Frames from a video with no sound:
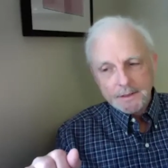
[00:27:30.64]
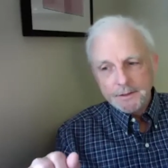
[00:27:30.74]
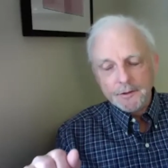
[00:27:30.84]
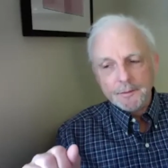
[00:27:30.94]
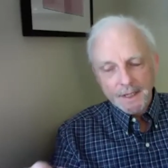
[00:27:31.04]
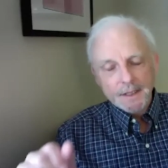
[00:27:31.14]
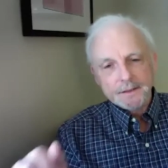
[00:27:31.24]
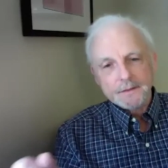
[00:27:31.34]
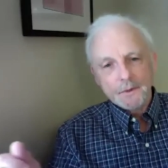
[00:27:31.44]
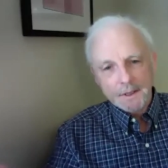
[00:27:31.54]
to
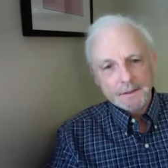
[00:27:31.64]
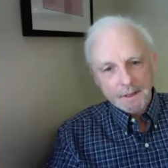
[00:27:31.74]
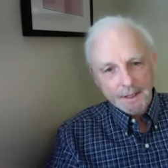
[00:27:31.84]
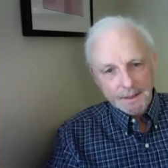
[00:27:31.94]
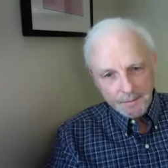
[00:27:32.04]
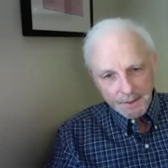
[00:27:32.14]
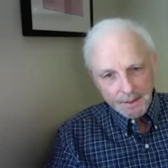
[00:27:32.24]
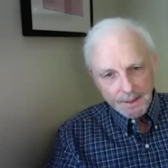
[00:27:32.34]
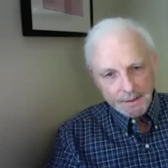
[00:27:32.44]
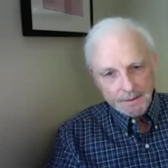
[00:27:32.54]
imagine what it's like to be
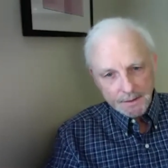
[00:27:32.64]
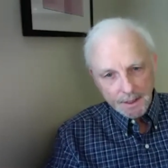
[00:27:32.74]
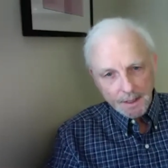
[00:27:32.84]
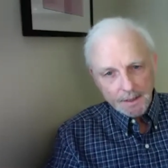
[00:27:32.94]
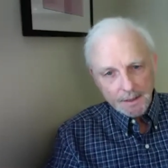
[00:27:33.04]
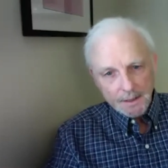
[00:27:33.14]
that snake.